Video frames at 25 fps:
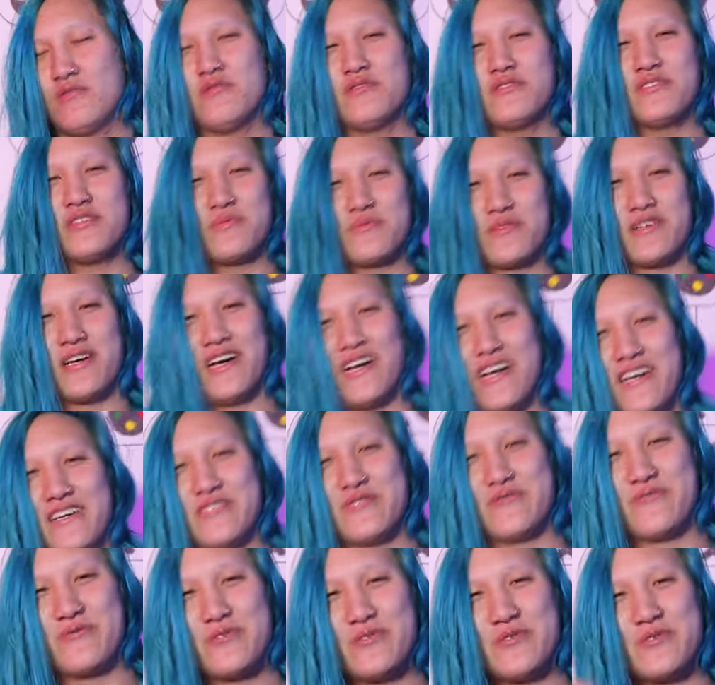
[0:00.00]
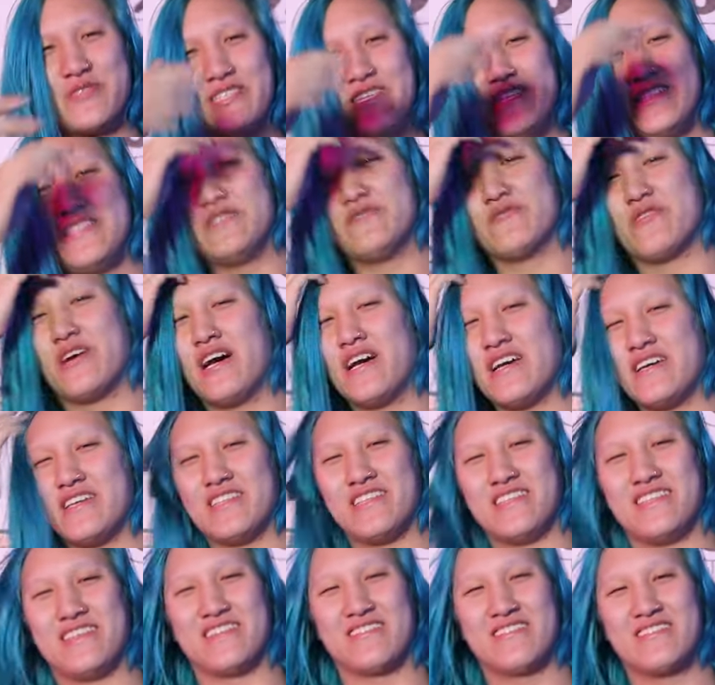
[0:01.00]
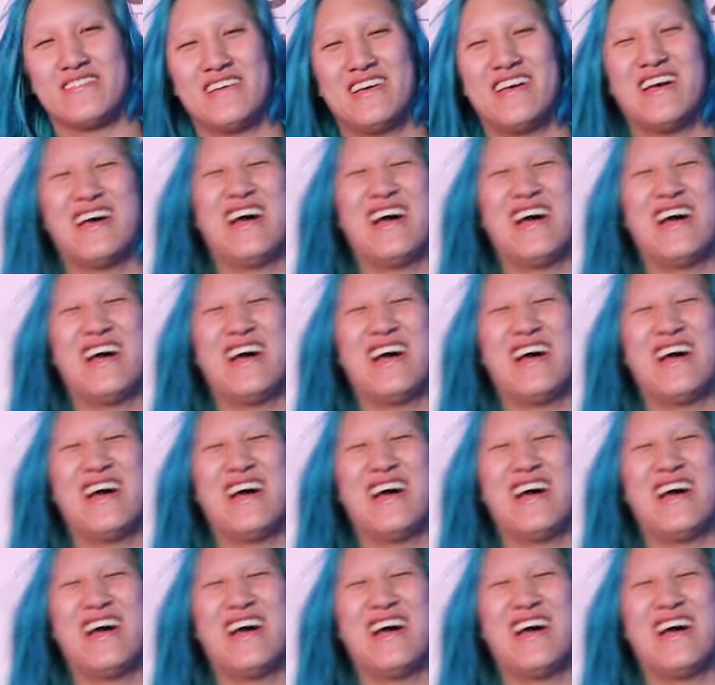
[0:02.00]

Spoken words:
What's up, guys? RealTDragon here.